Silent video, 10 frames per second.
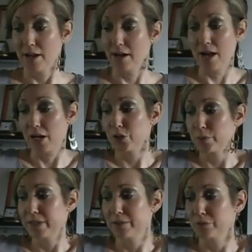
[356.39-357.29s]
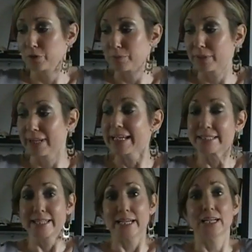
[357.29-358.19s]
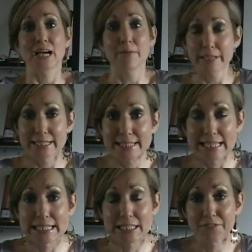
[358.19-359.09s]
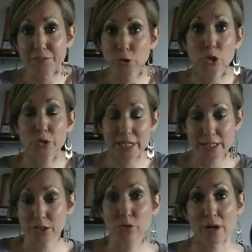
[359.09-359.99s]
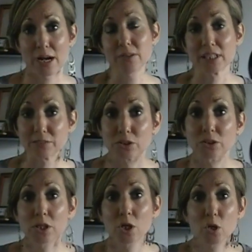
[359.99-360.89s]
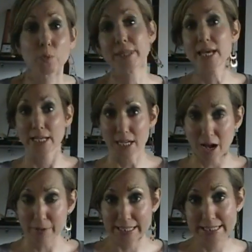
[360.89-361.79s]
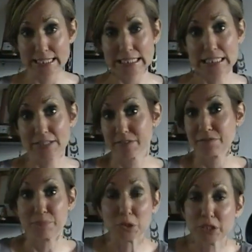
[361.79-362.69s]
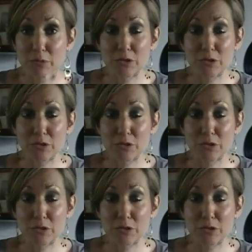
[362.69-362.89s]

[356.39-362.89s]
How do we replace the economic incentive for looting at the ground level with the economic incentive of building